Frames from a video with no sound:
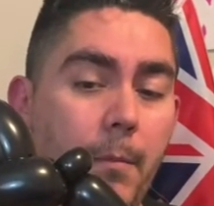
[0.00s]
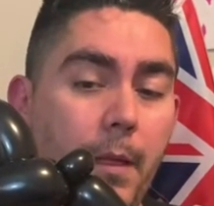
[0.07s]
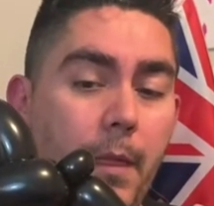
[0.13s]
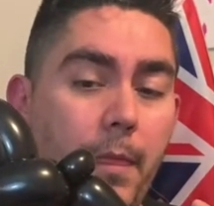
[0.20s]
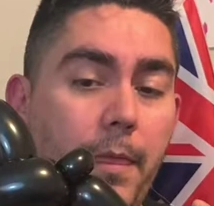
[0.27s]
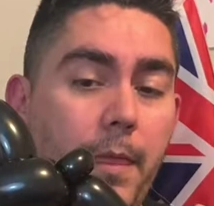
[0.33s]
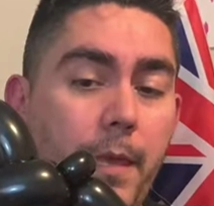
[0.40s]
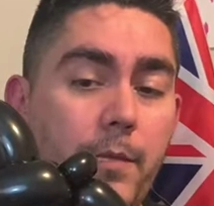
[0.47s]

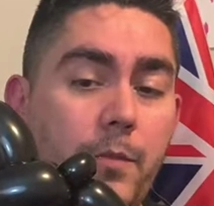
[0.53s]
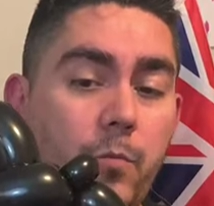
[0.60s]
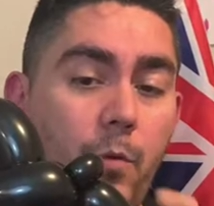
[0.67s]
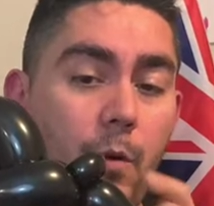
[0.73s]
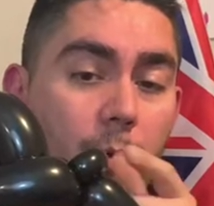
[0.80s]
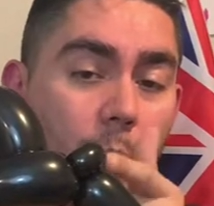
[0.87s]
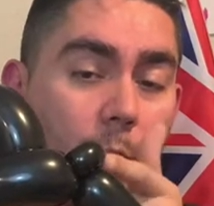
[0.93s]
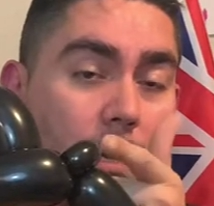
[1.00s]
this
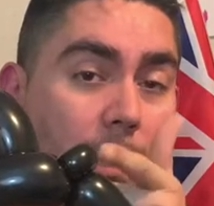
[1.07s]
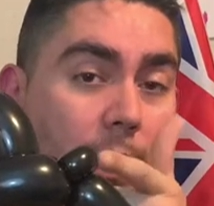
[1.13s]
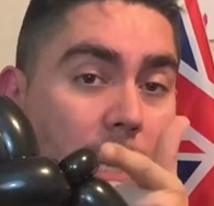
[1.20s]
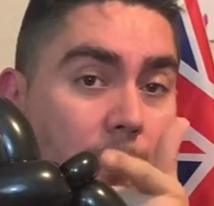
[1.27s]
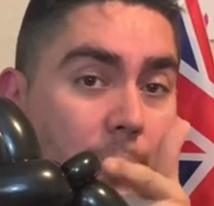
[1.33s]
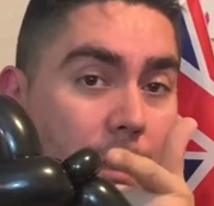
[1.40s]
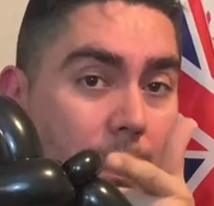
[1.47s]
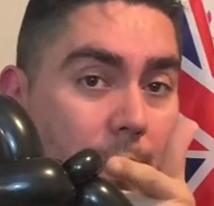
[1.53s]
will want to
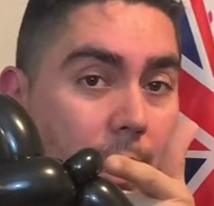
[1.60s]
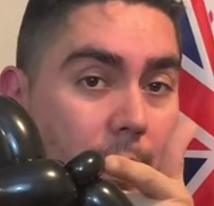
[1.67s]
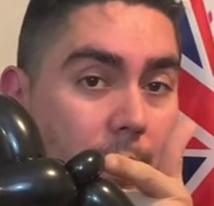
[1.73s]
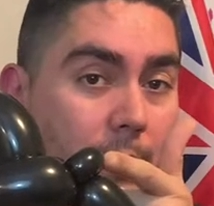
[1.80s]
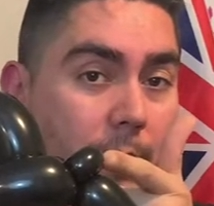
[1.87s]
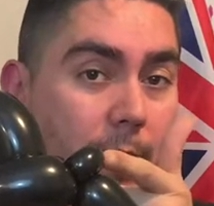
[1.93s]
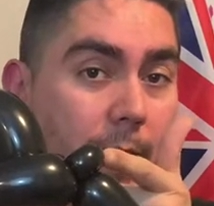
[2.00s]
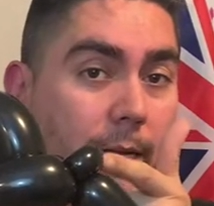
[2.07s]
come undone,
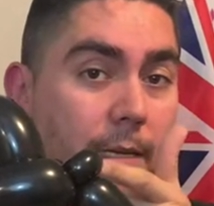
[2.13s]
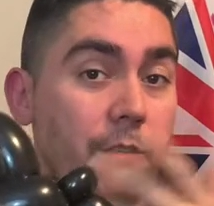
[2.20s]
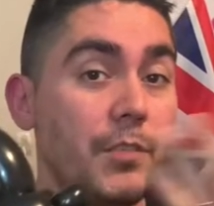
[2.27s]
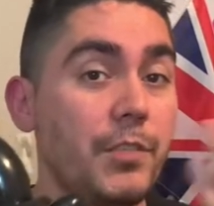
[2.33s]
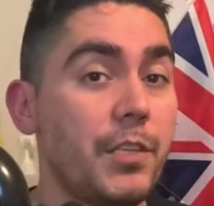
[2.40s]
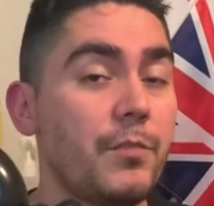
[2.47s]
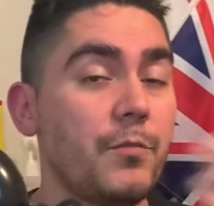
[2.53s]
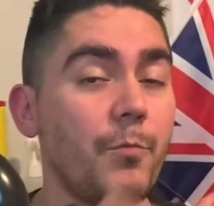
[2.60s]
okay? So
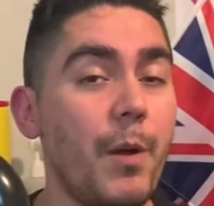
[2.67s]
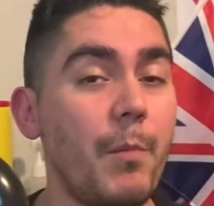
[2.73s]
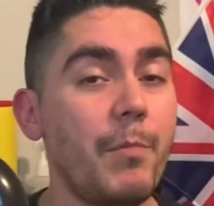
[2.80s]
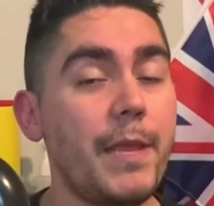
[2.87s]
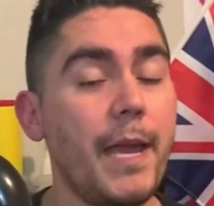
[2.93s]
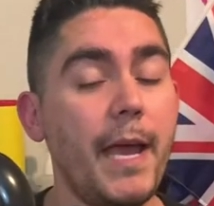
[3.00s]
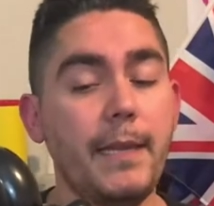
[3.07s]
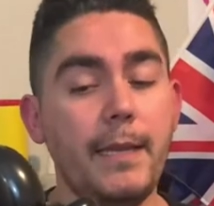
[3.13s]
just remember
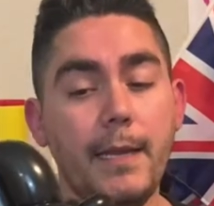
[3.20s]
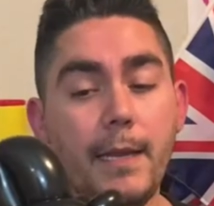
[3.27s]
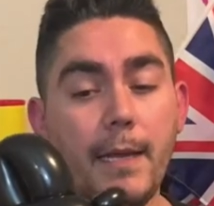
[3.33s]
that.